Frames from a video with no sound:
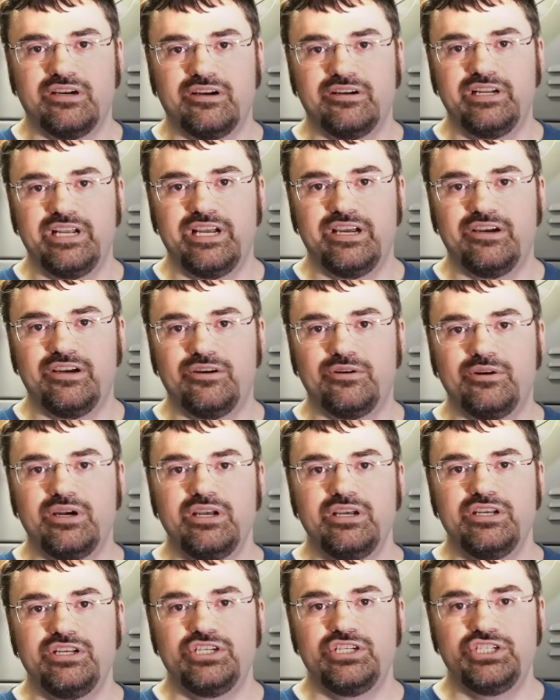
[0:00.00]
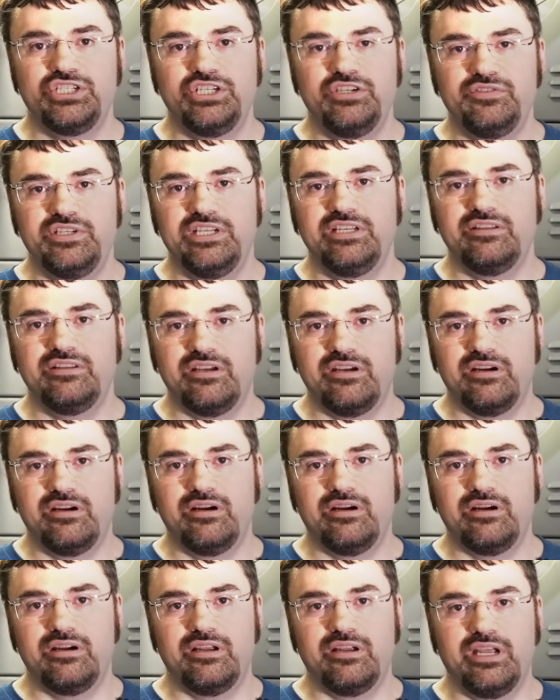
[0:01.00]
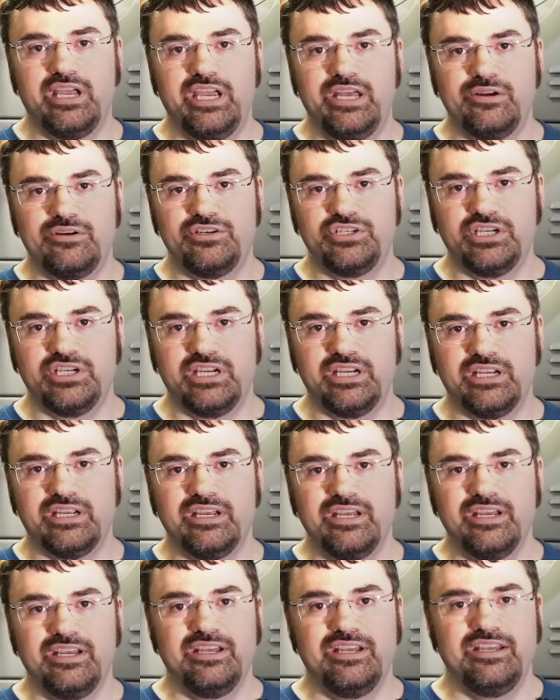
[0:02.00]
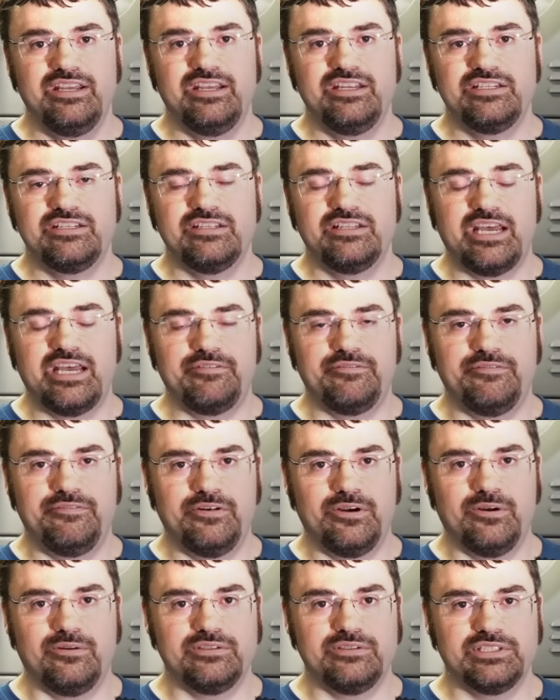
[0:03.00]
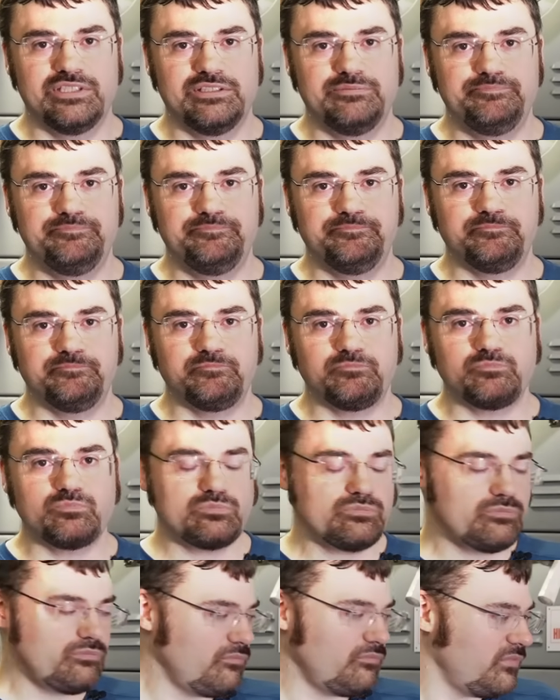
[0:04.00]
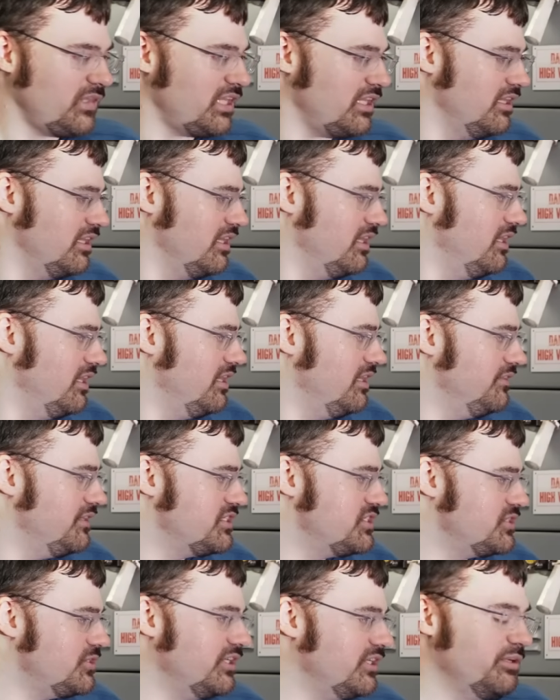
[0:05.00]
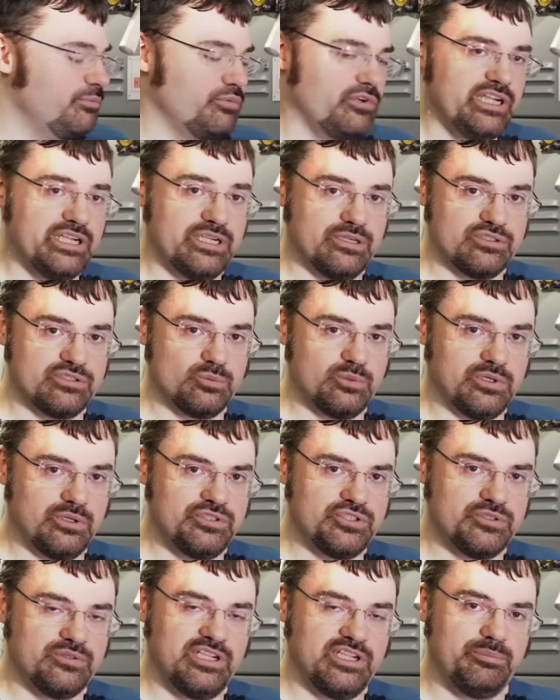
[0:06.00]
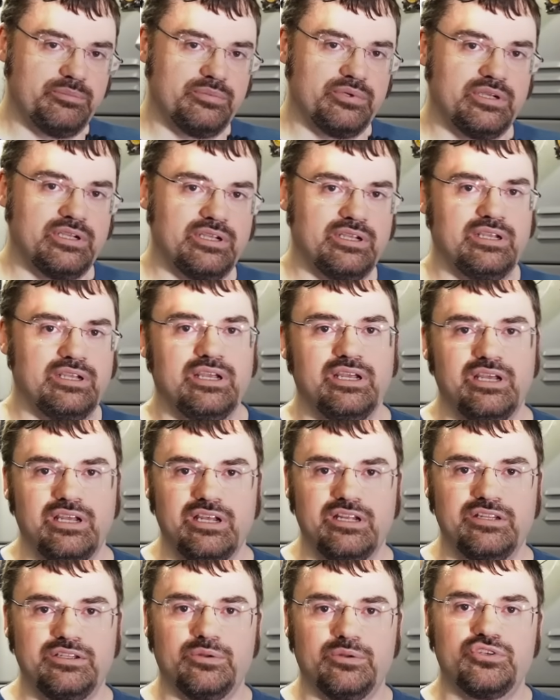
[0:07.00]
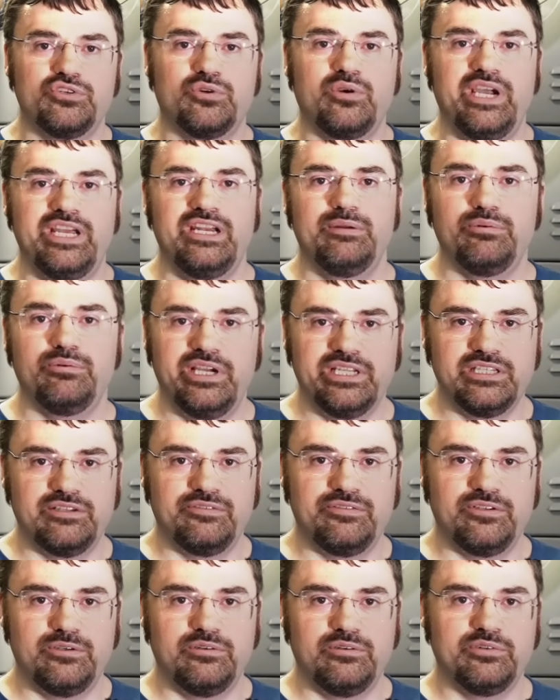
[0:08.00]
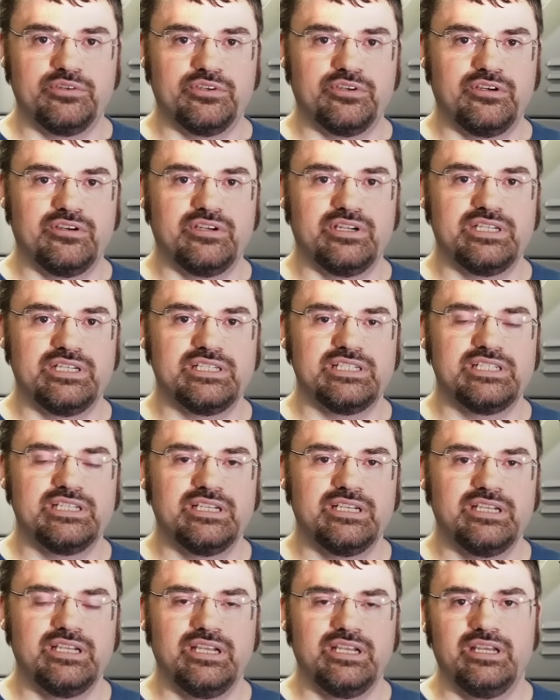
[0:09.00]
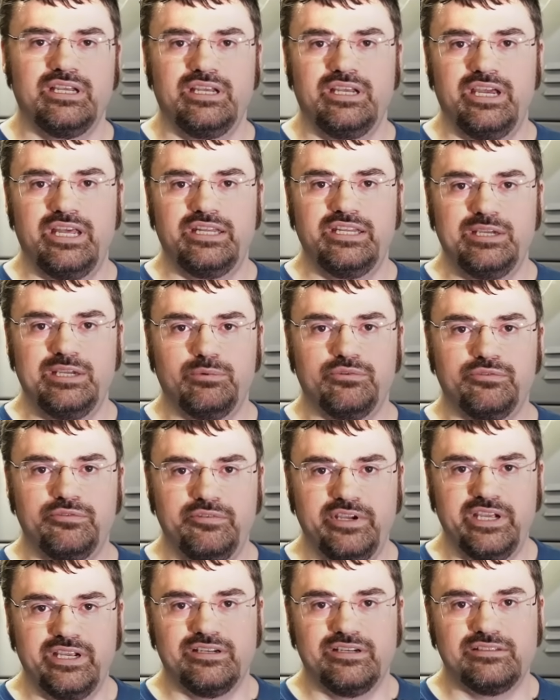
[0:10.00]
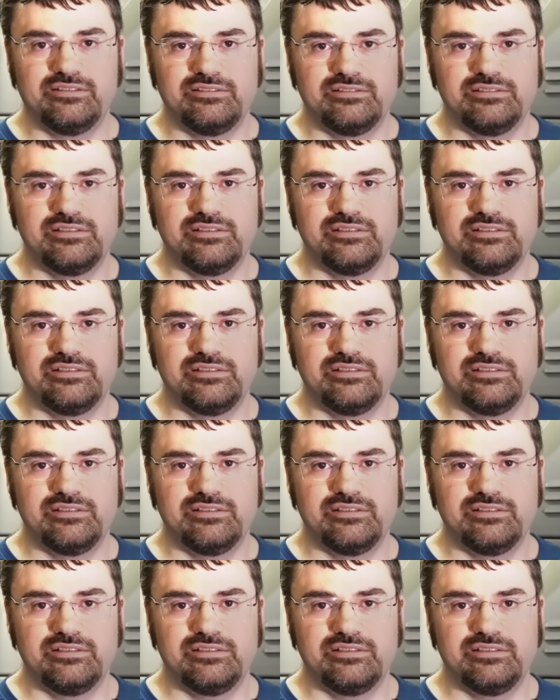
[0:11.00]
are now shifting their energy into that fault. The circuit breakers will trip, they'll try to break the flow of current, and they will fail.